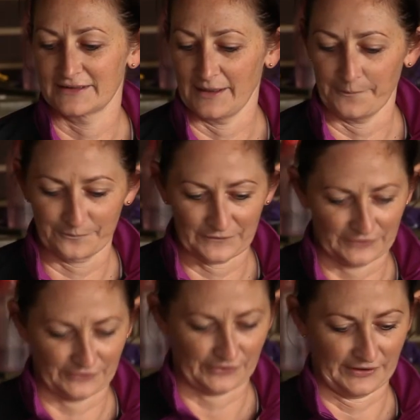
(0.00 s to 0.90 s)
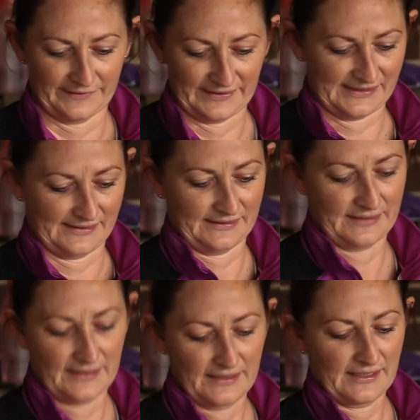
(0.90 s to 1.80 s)
also found myself
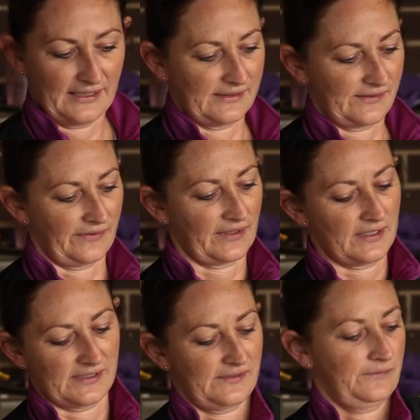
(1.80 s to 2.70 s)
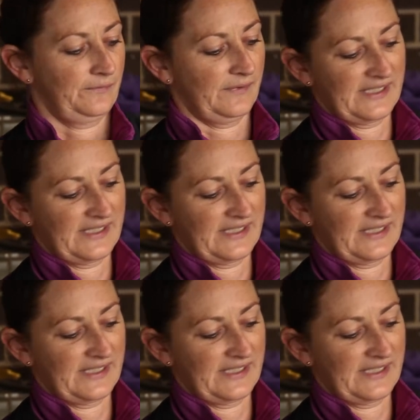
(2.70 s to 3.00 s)
having a lot of people coming to me for